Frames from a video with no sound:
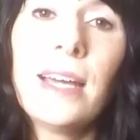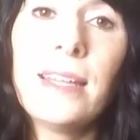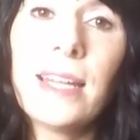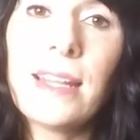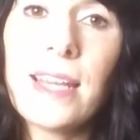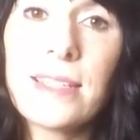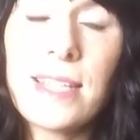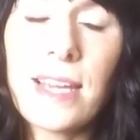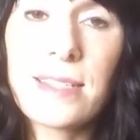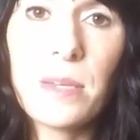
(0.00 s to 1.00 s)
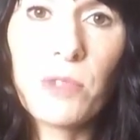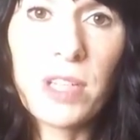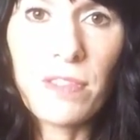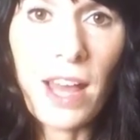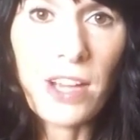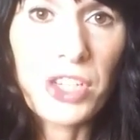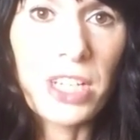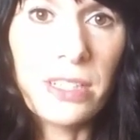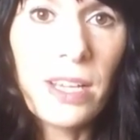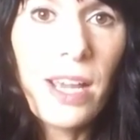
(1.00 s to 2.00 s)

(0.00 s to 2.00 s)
And then I think it takes some reflection